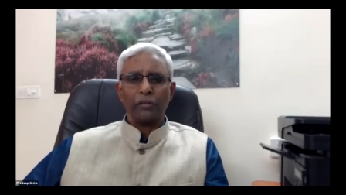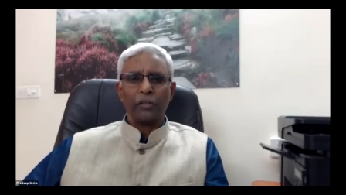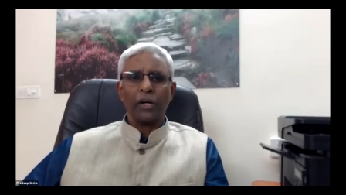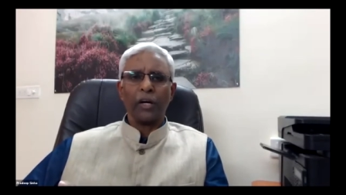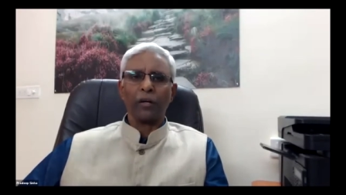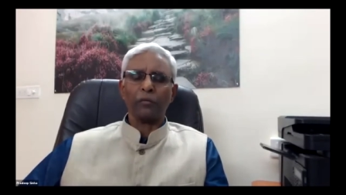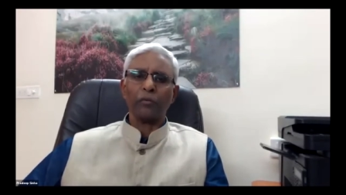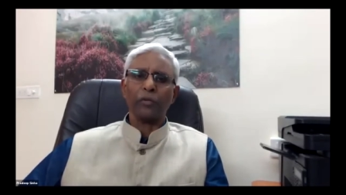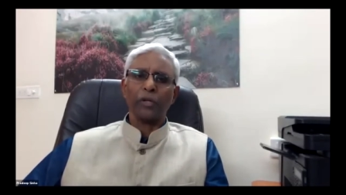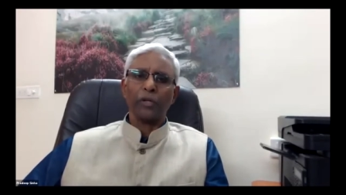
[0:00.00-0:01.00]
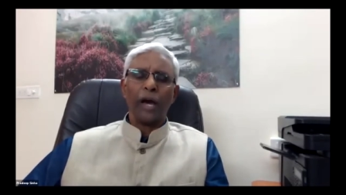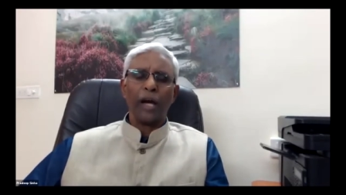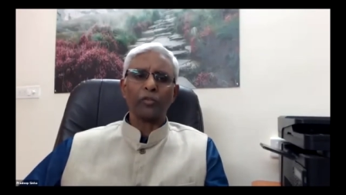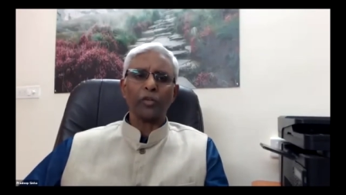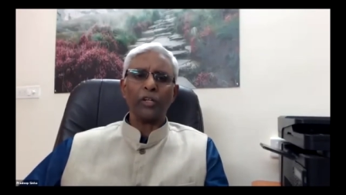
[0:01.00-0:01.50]
the
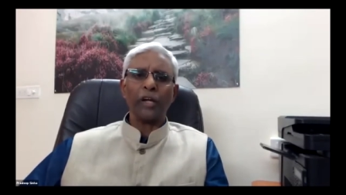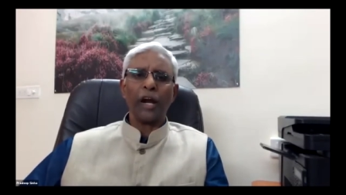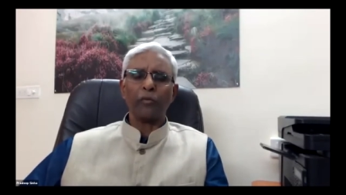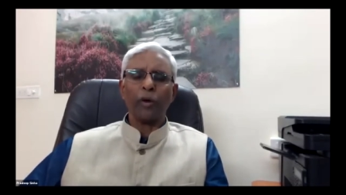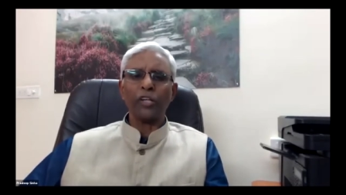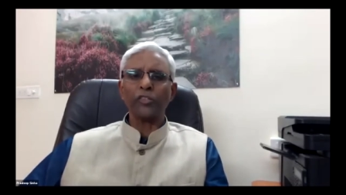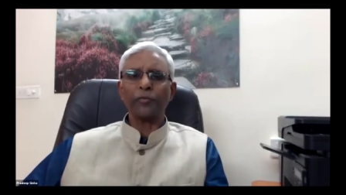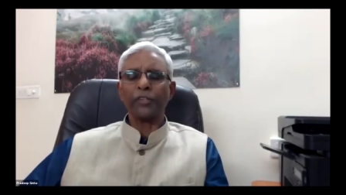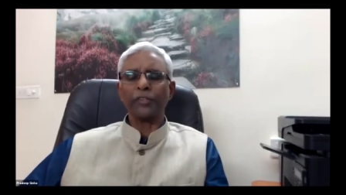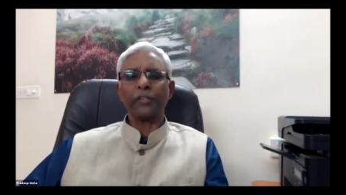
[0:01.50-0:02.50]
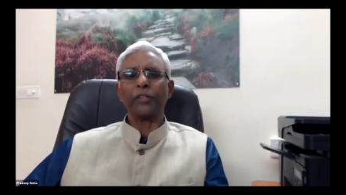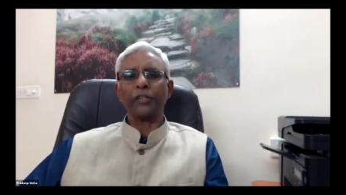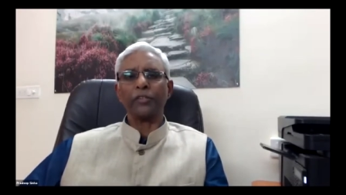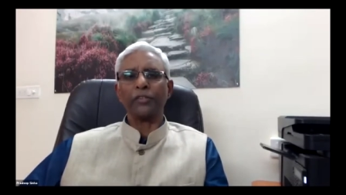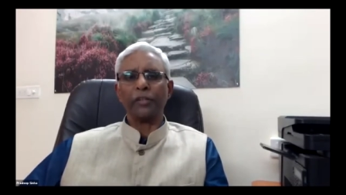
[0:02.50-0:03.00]
actually advanced
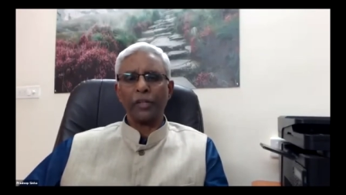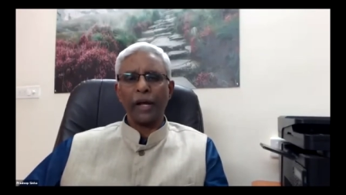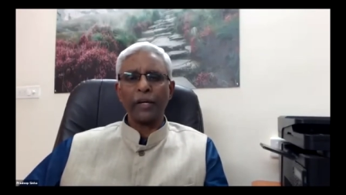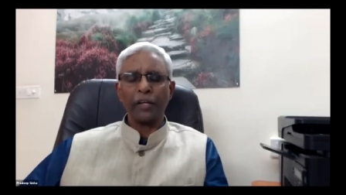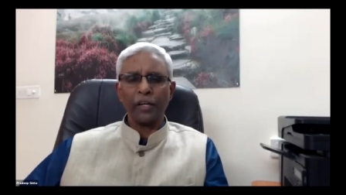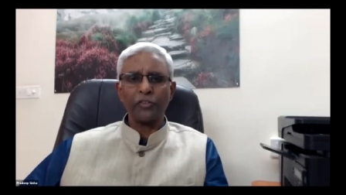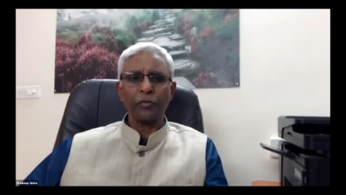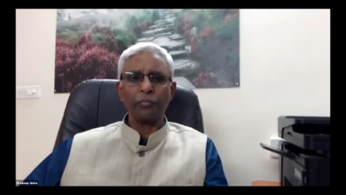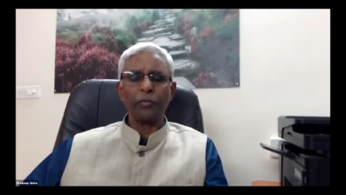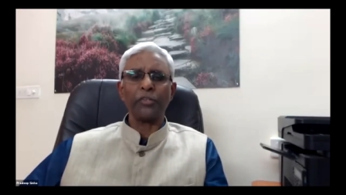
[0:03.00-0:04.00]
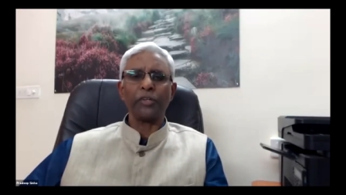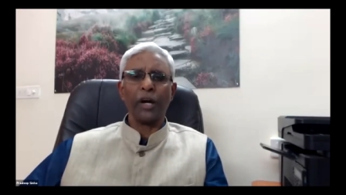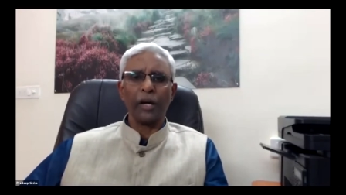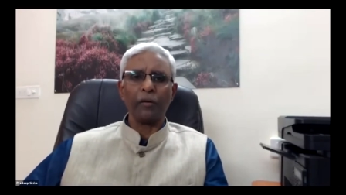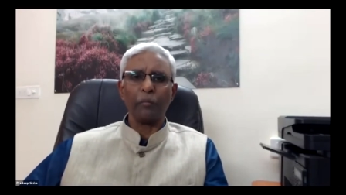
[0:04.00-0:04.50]
facilities like
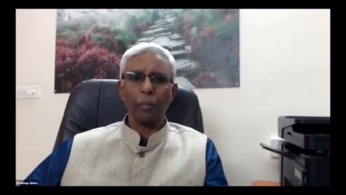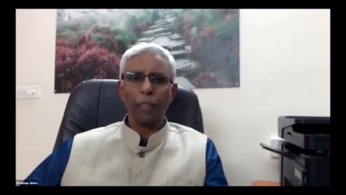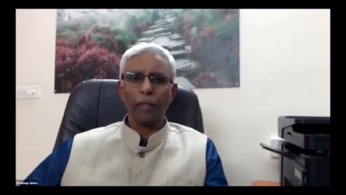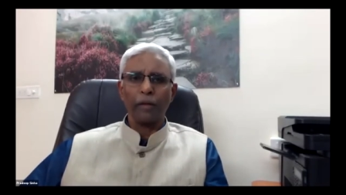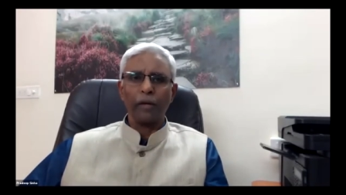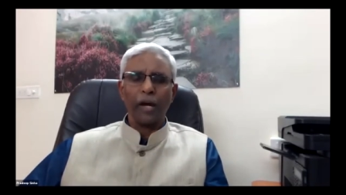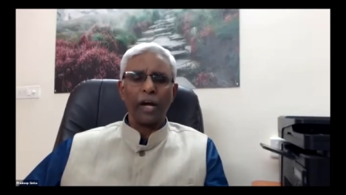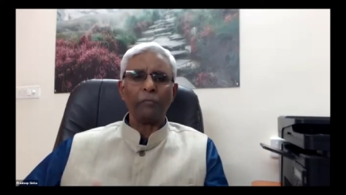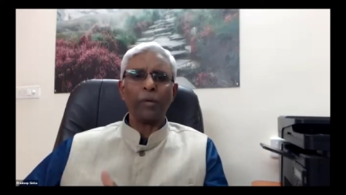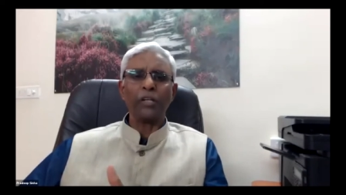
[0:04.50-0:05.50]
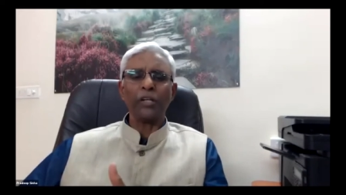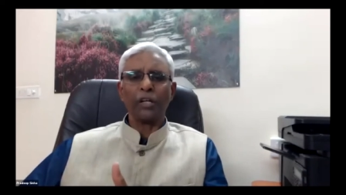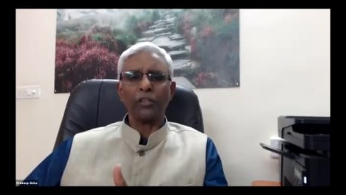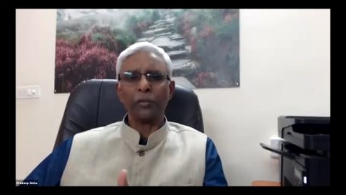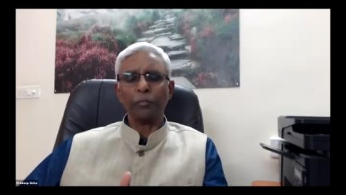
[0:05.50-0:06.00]
SGPGI and many
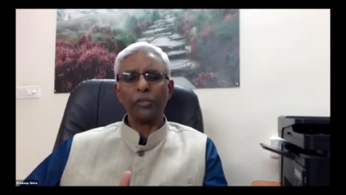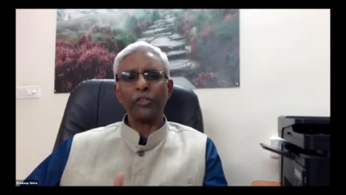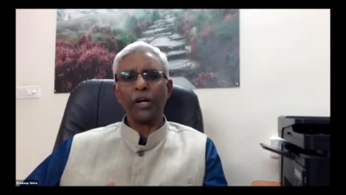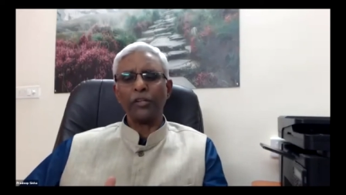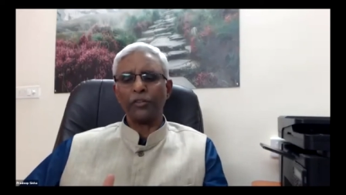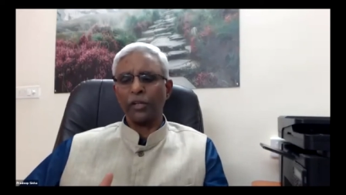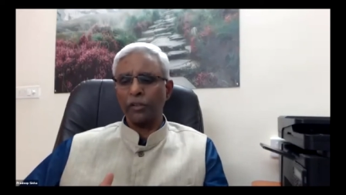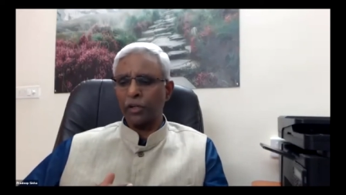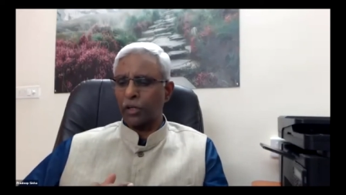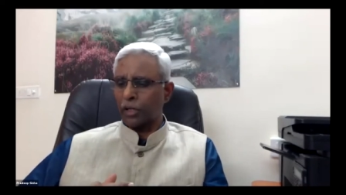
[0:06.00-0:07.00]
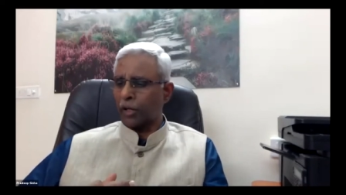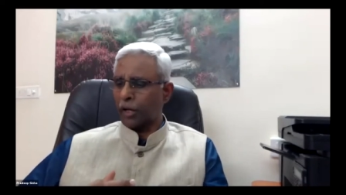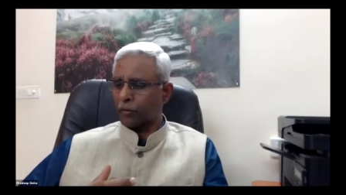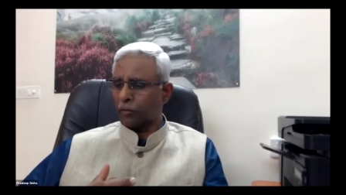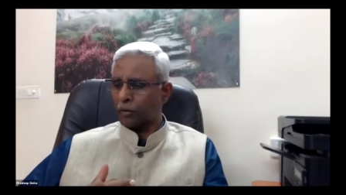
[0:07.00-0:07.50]
other PGI
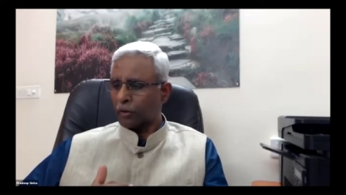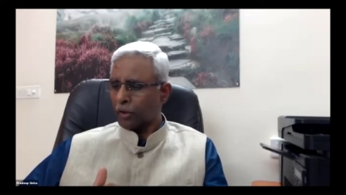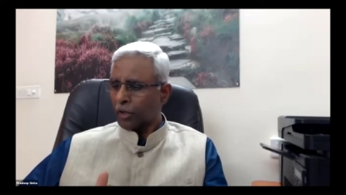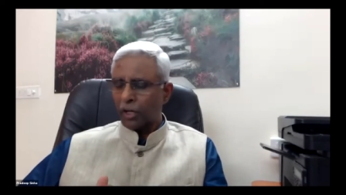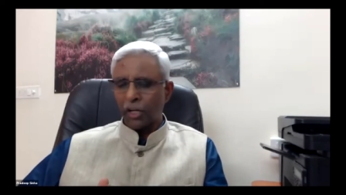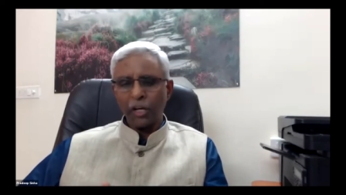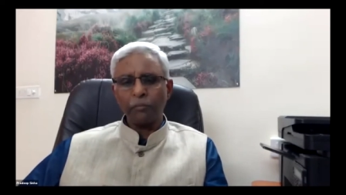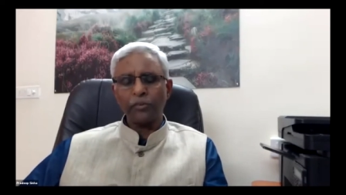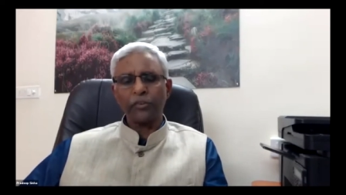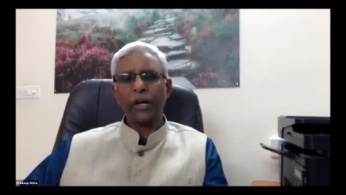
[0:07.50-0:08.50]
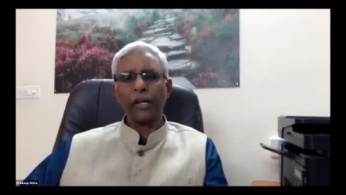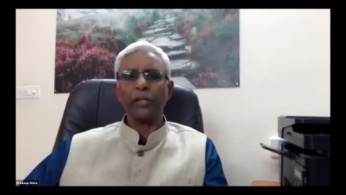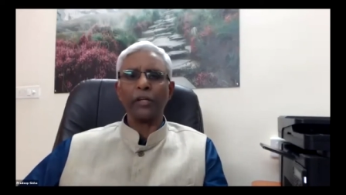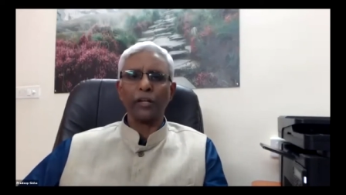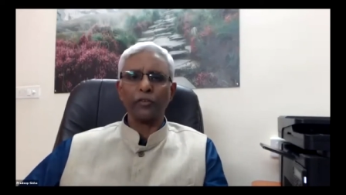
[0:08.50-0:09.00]
Chandigarh and AIIMS
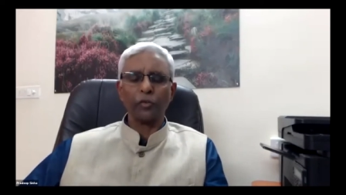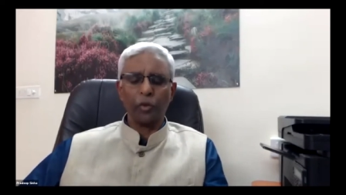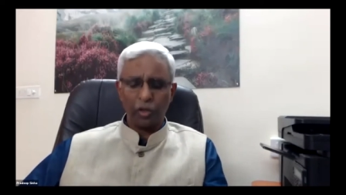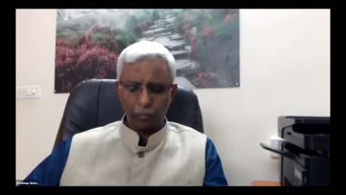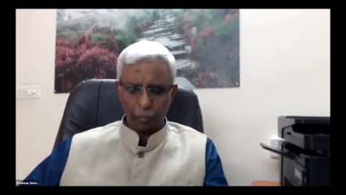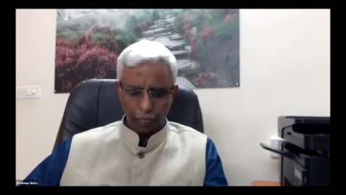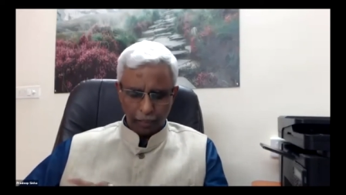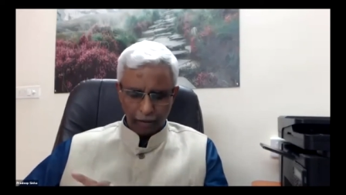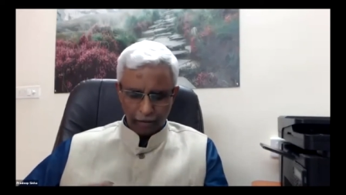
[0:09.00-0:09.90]
Delhi and so on.